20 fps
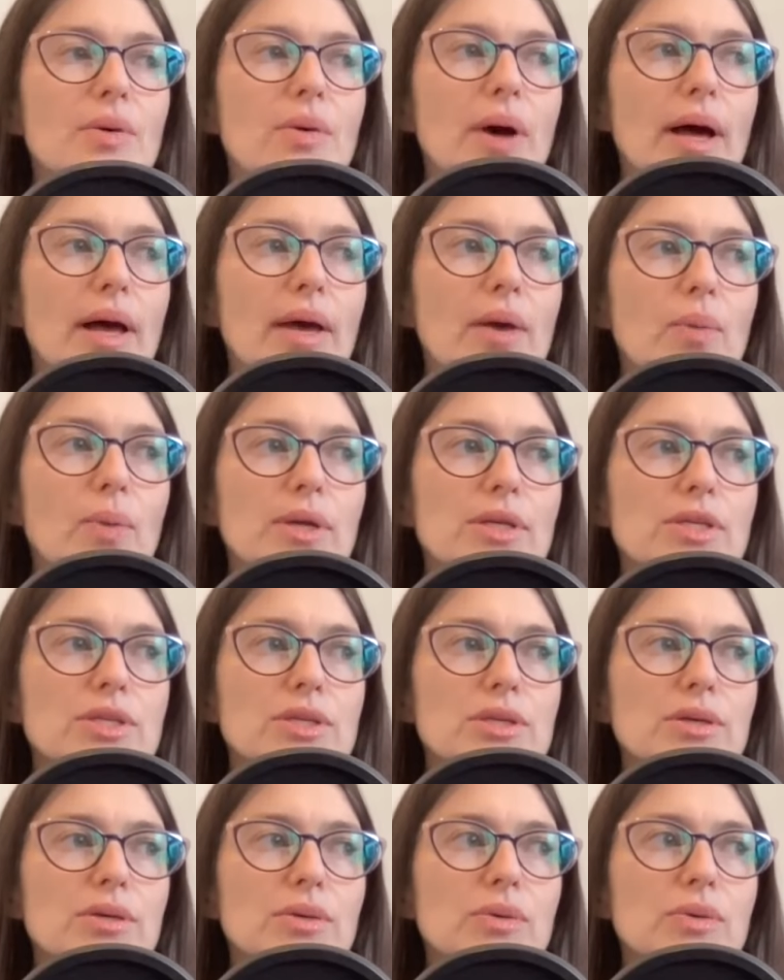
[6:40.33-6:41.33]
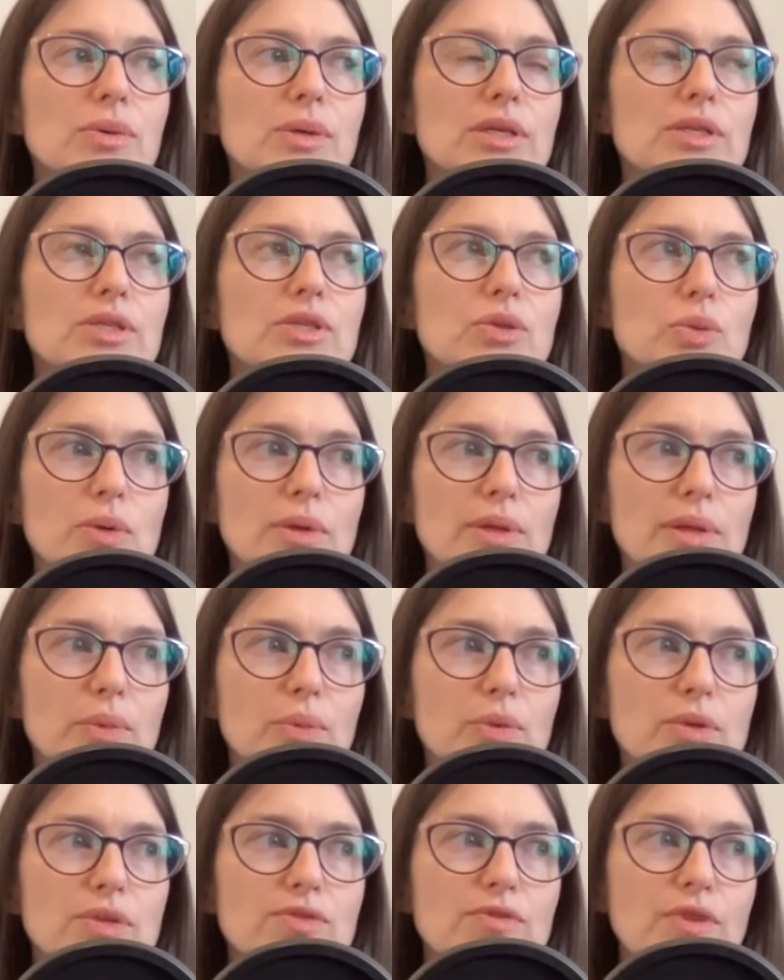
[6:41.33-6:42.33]
I went to a school that
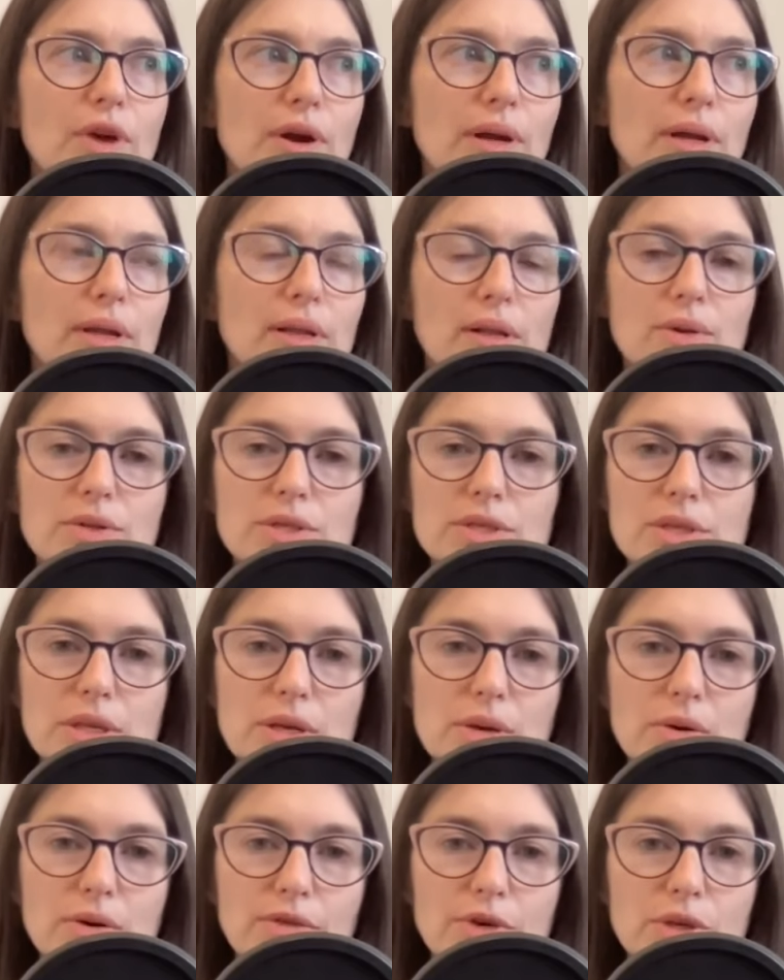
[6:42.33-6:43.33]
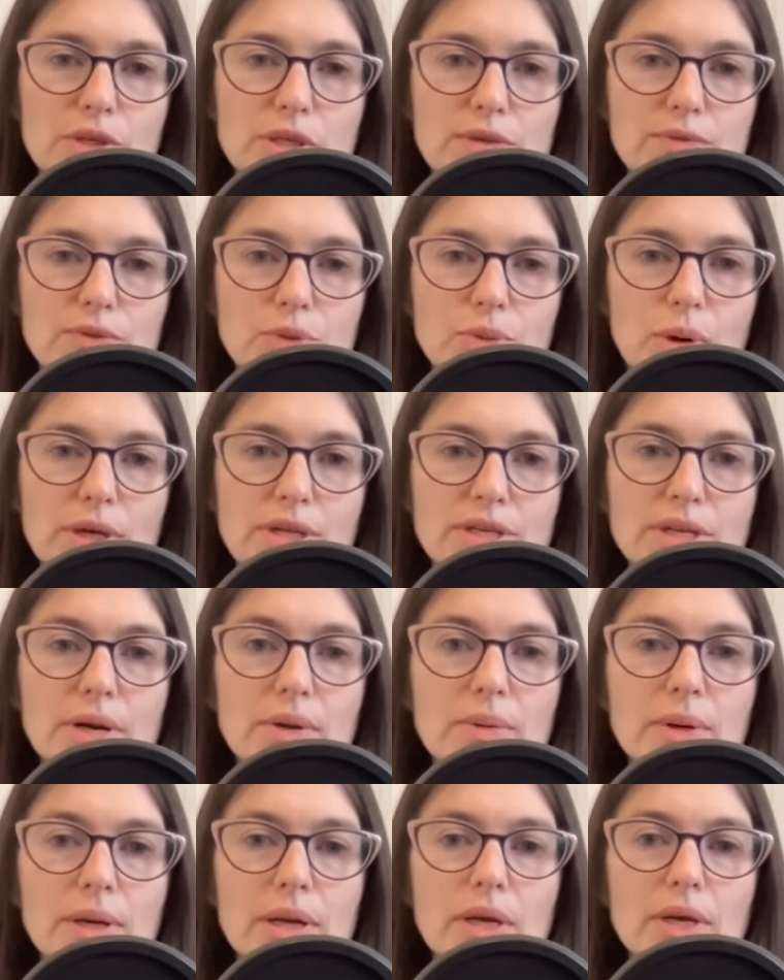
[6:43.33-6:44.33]
was very close to the University of Toronto.
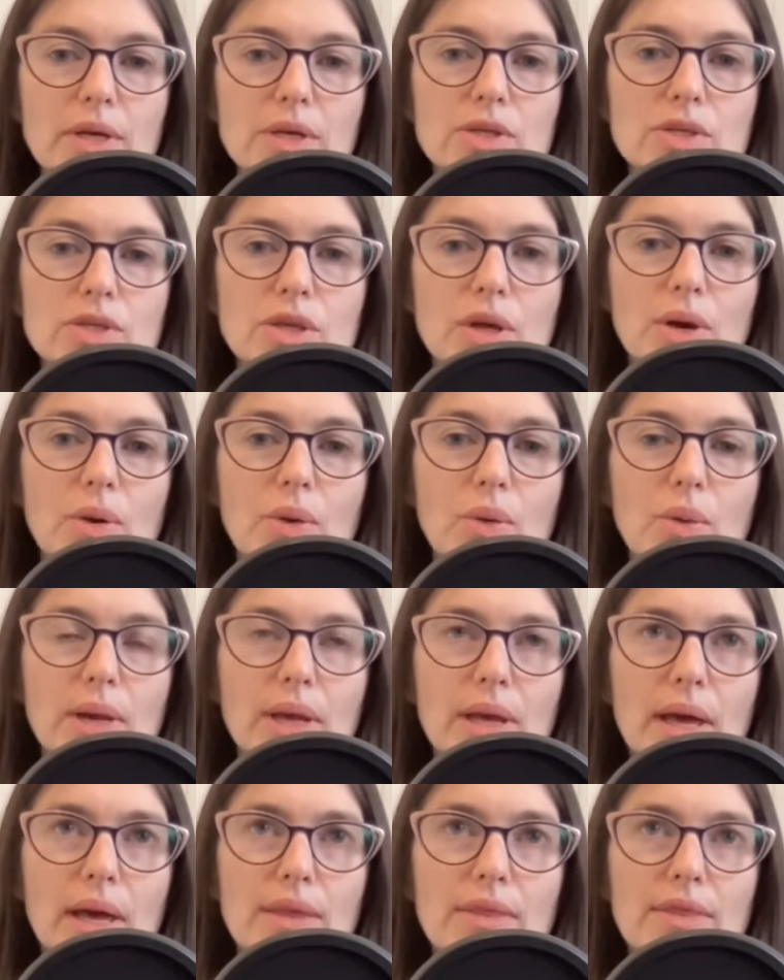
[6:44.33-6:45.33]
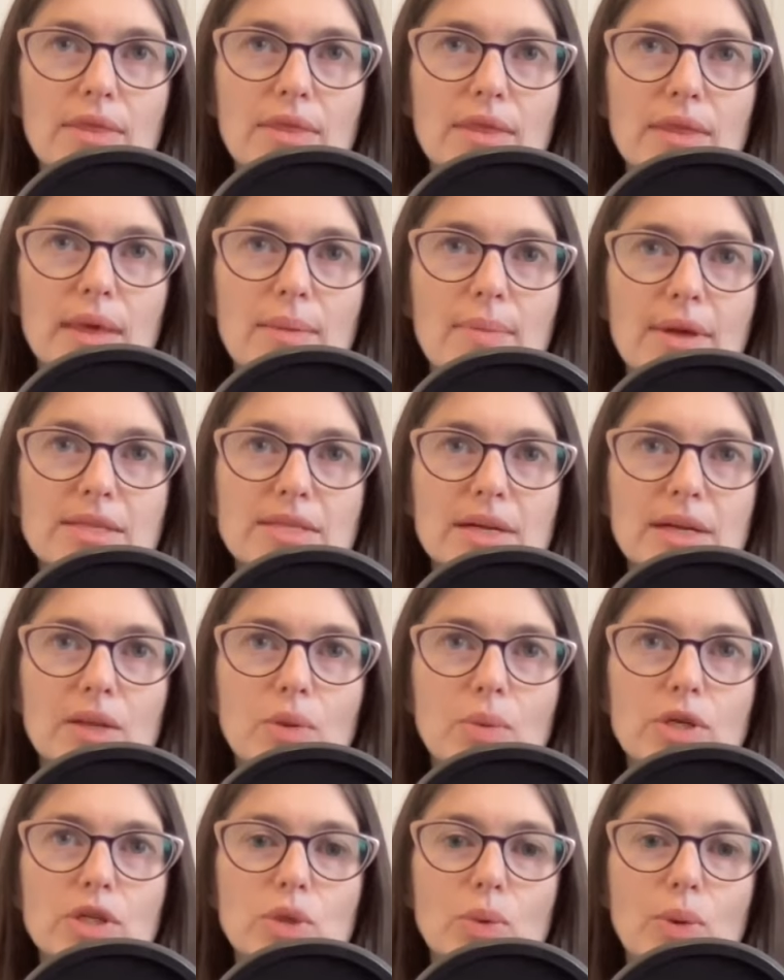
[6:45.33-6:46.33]
So uh, they basically
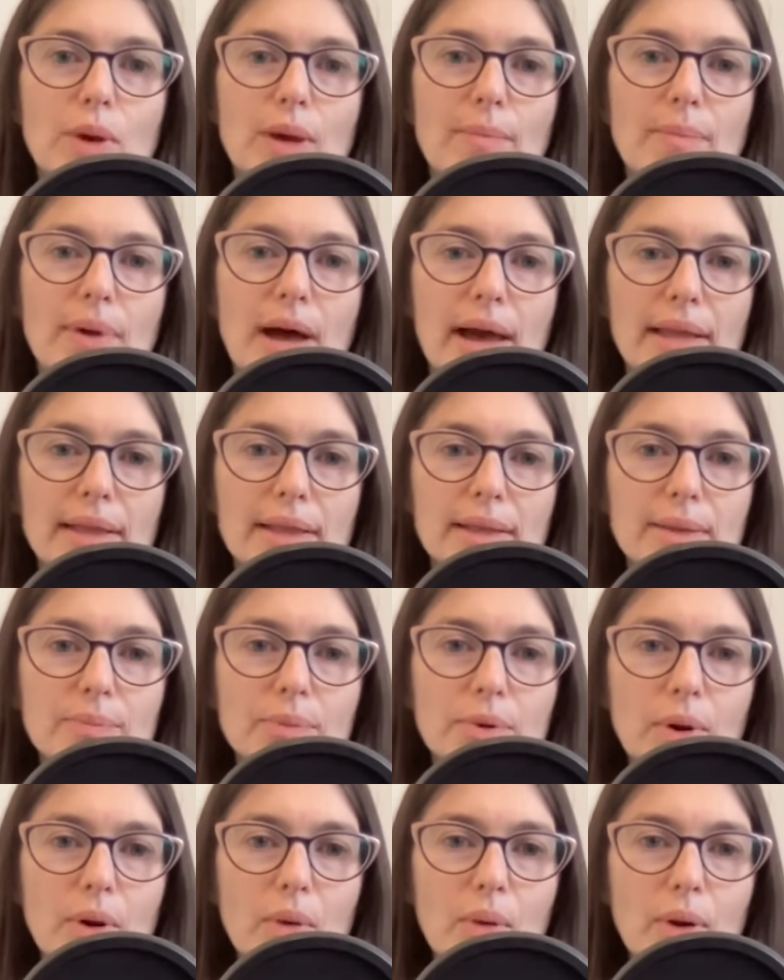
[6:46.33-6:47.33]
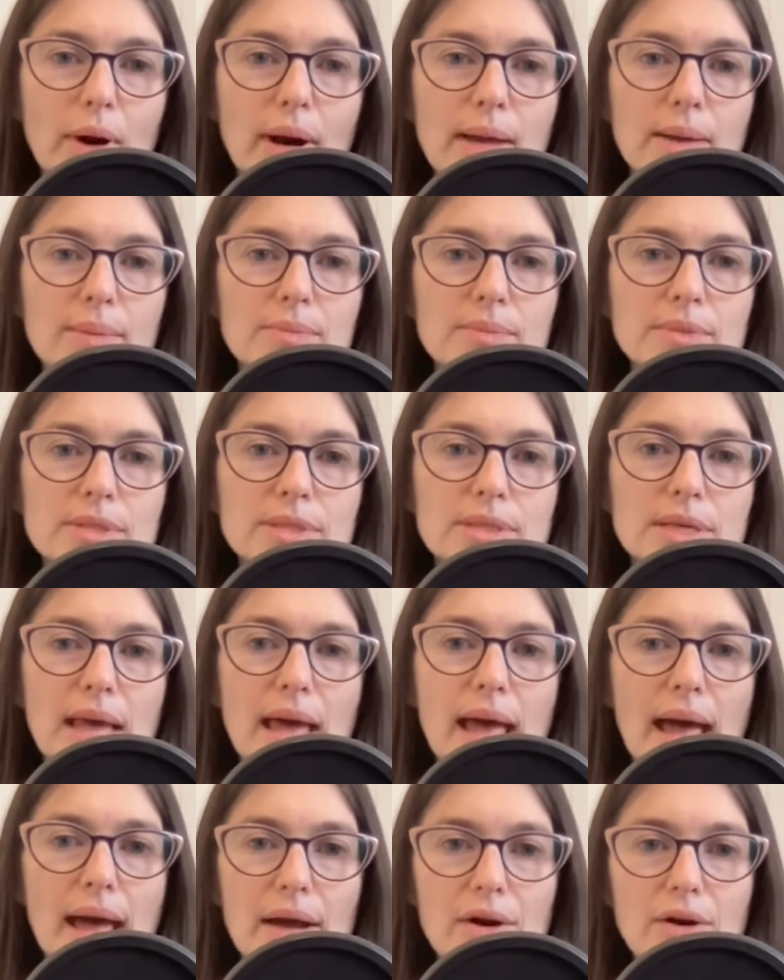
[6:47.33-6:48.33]
were doing pilot programs
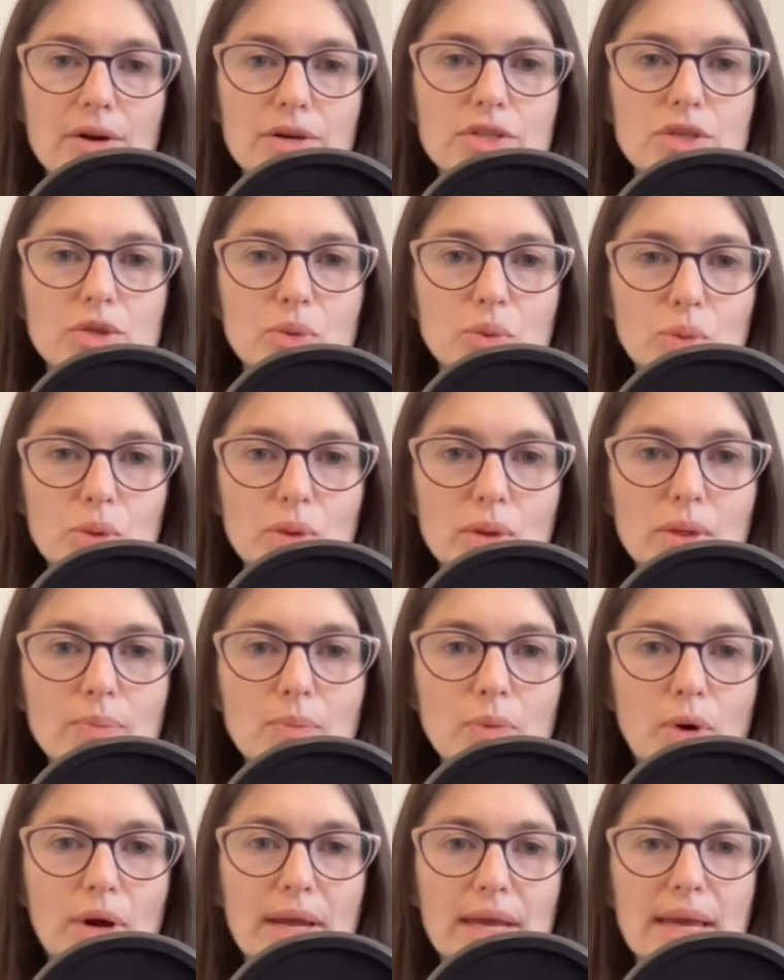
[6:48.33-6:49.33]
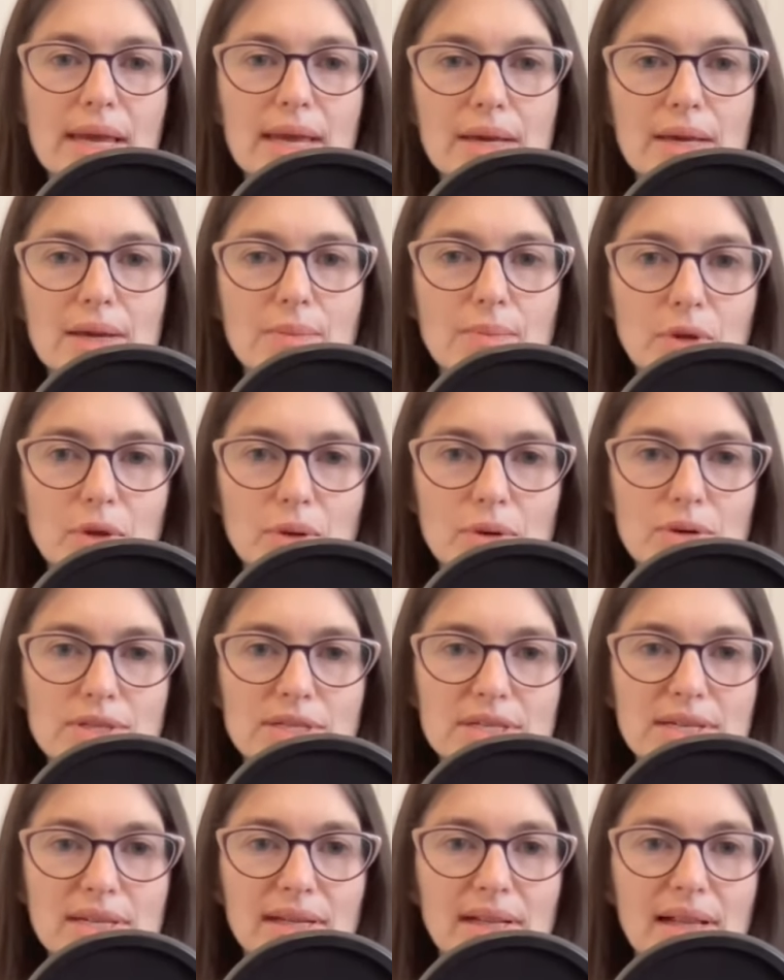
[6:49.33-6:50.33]
at our school, bringing computers
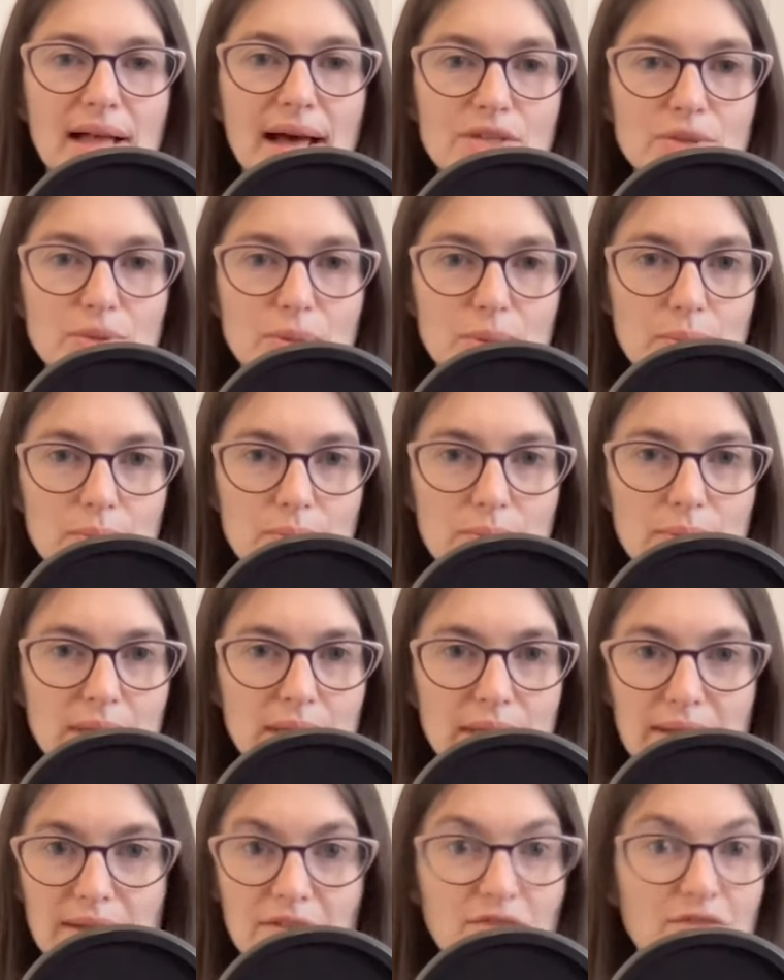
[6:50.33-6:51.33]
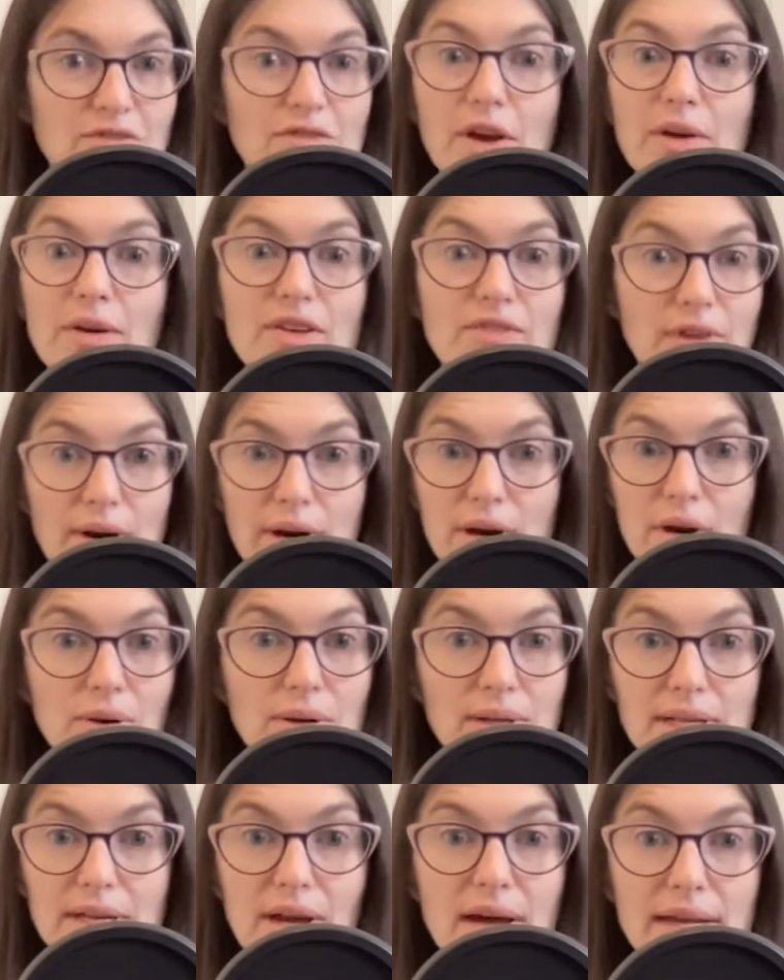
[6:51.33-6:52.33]
into the classroom very, very
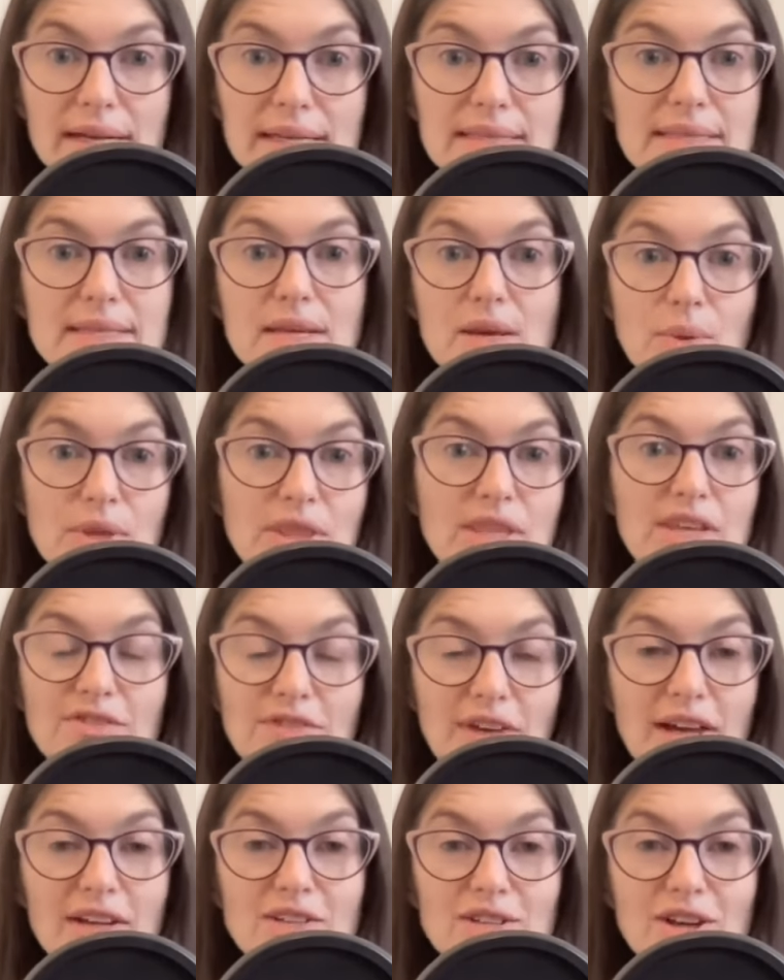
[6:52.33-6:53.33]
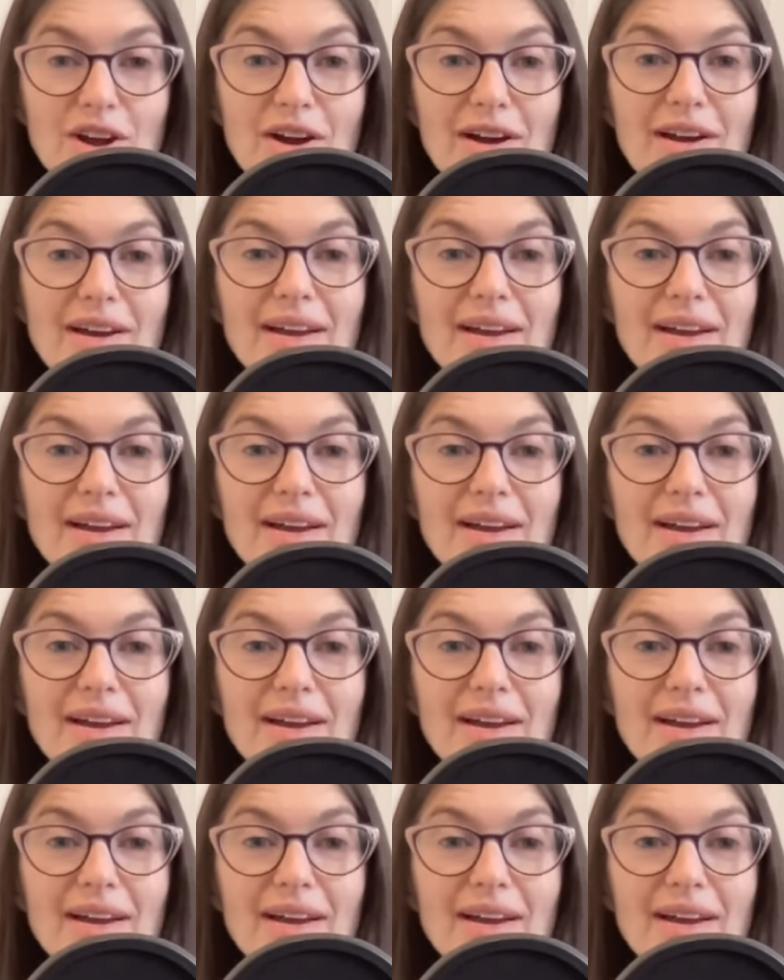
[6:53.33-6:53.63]
early on and seeing what the effects are.